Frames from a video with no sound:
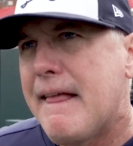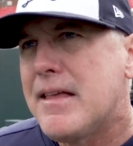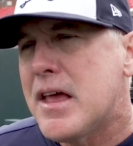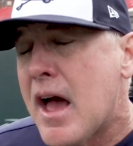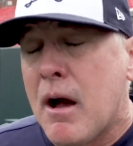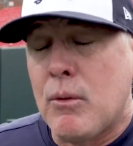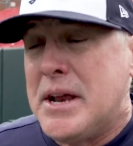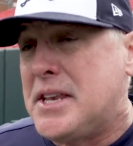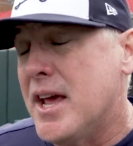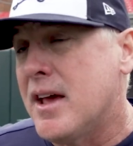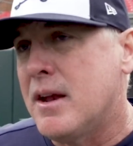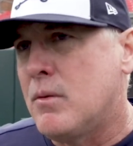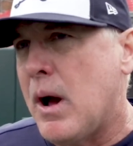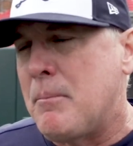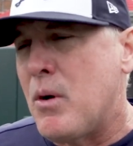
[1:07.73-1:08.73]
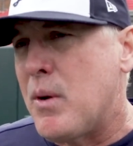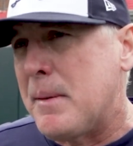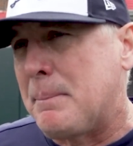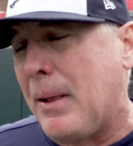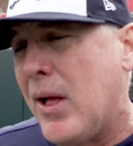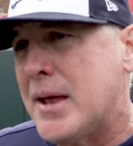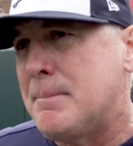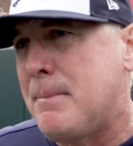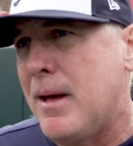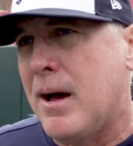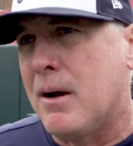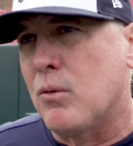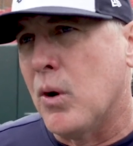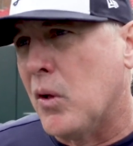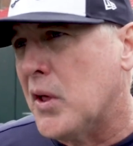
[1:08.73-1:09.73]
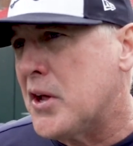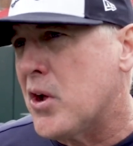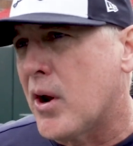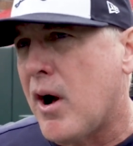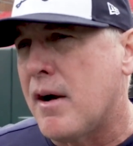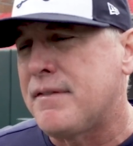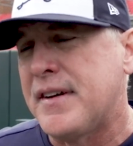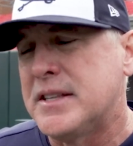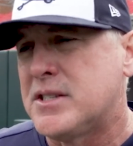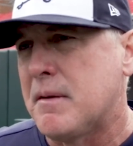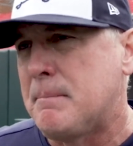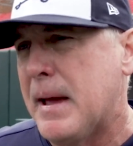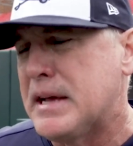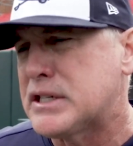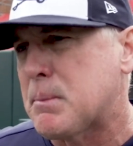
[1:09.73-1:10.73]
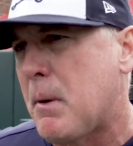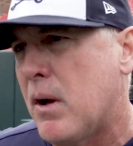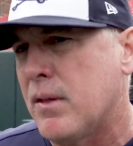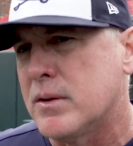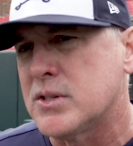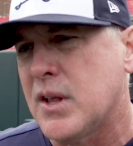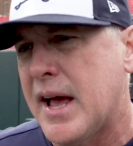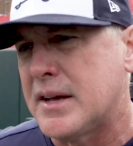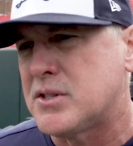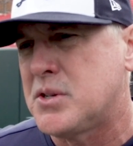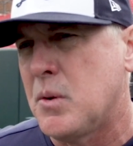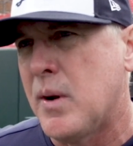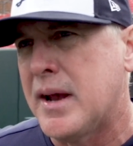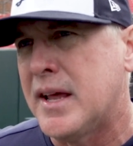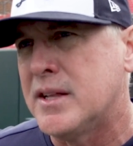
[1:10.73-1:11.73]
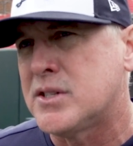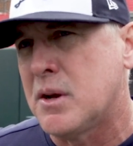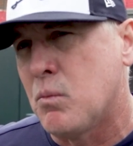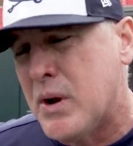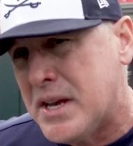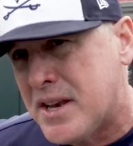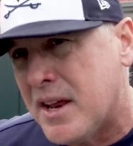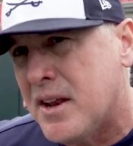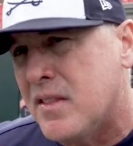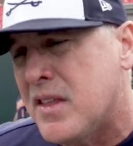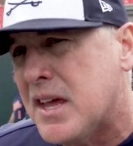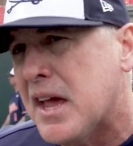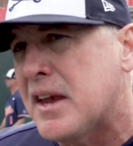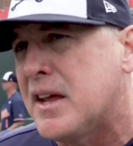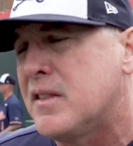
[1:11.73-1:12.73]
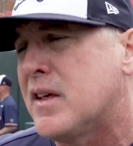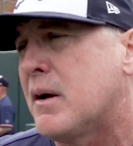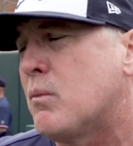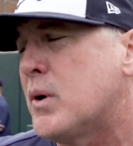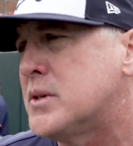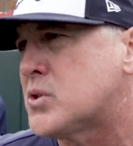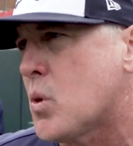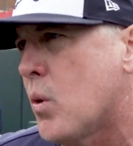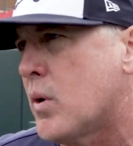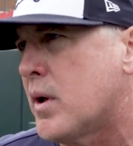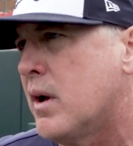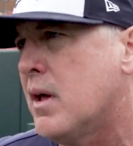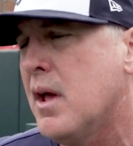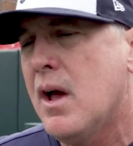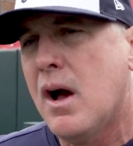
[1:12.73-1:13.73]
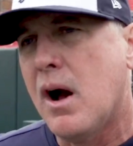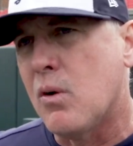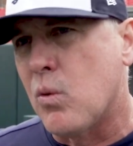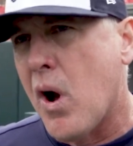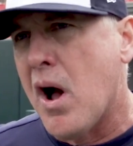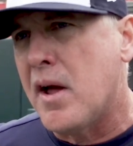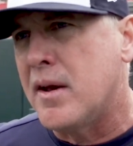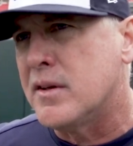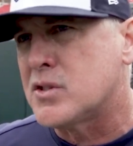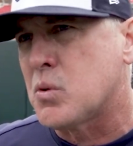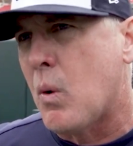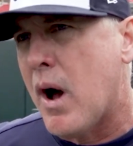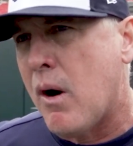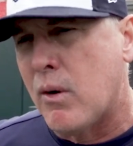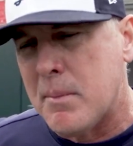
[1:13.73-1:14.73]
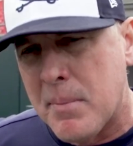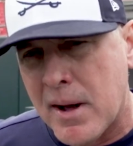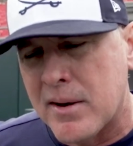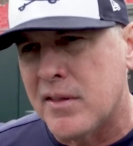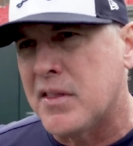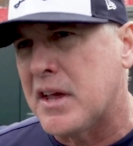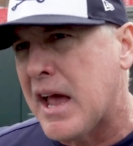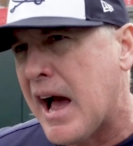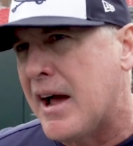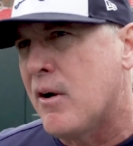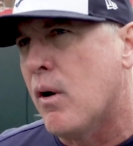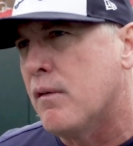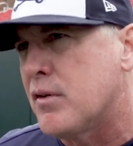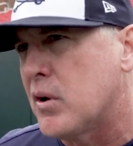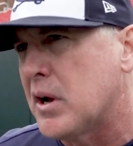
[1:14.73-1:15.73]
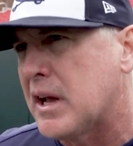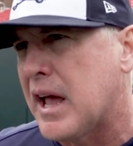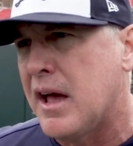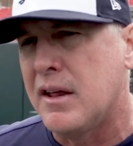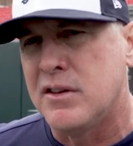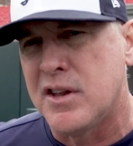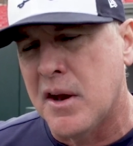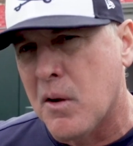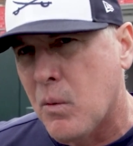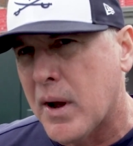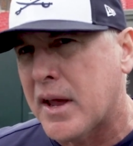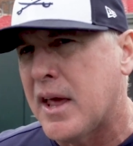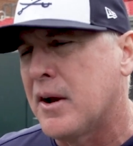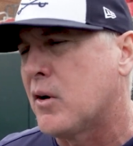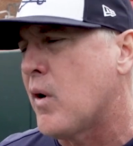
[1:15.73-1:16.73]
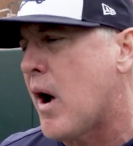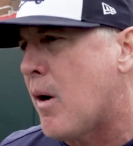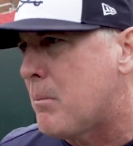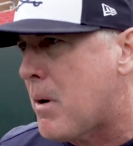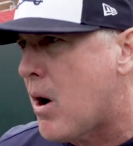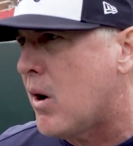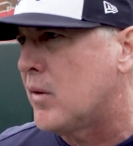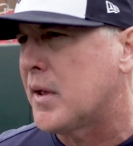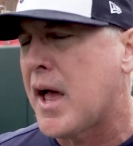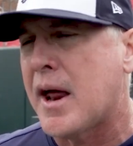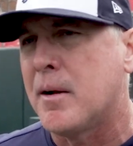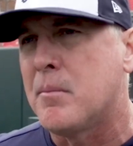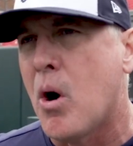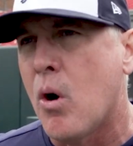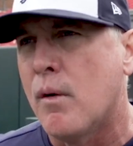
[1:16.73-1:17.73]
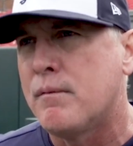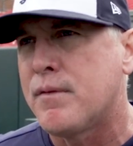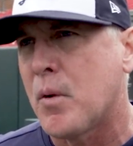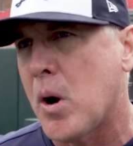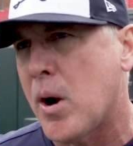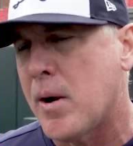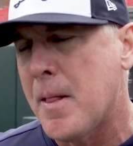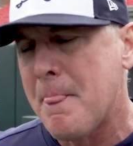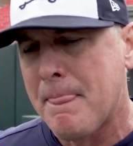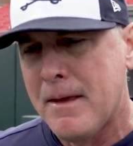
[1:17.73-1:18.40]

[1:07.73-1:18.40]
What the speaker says: Yeah, we did. I mean, we played really good offensive baseball in those last two innings, and we did in the inning that we scored a run as well. We bunted the guy over and did a wicket, a ground ball, and got him home for